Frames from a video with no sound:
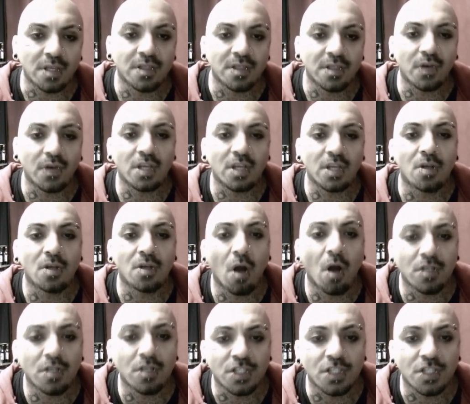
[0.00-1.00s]
They're
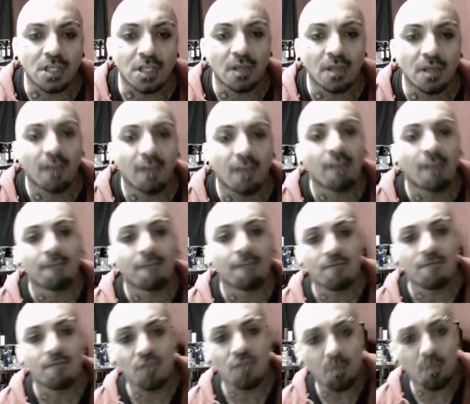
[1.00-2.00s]
acknowledging
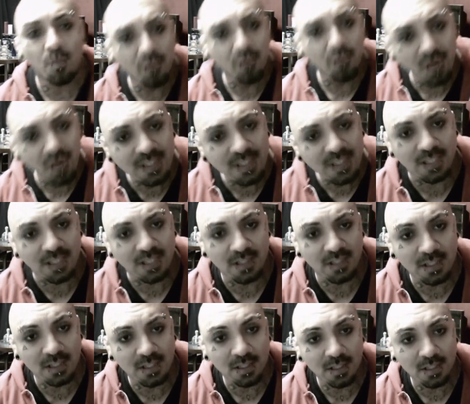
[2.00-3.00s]
your
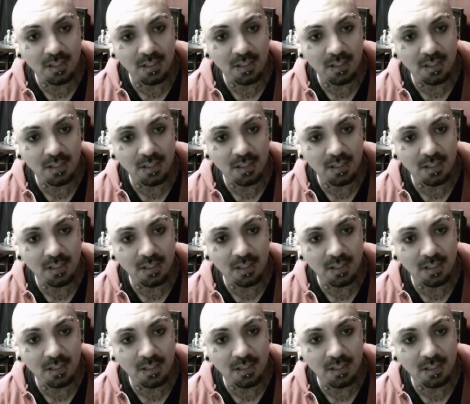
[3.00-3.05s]
presence.